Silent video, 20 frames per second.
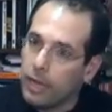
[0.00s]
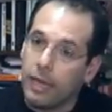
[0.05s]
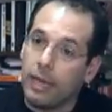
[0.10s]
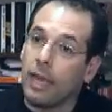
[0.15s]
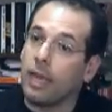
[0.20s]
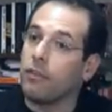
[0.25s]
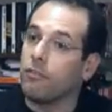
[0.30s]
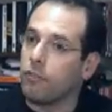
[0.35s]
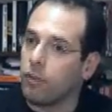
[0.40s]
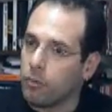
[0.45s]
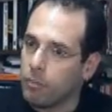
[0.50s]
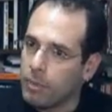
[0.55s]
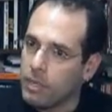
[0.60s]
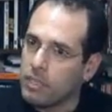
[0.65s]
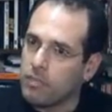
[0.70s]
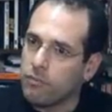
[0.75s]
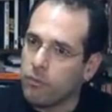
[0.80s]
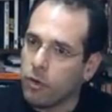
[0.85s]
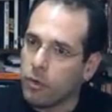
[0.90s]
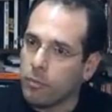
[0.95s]
land for
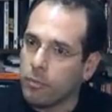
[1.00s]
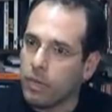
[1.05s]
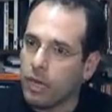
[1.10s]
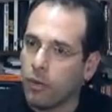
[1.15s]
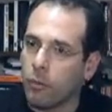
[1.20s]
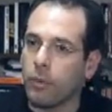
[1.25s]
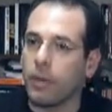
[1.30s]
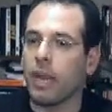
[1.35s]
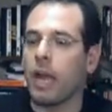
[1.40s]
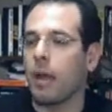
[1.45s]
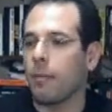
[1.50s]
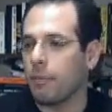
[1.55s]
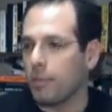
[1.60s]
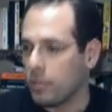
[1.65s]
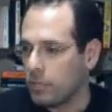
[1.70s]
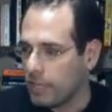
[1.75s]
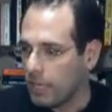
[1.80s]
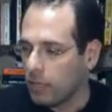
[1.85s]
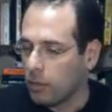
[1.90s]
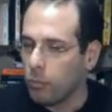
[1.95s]
peace formula, we're happy
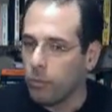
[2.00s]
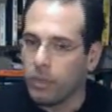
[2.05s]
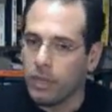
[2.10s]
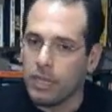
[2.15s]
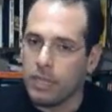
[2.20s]
to settle with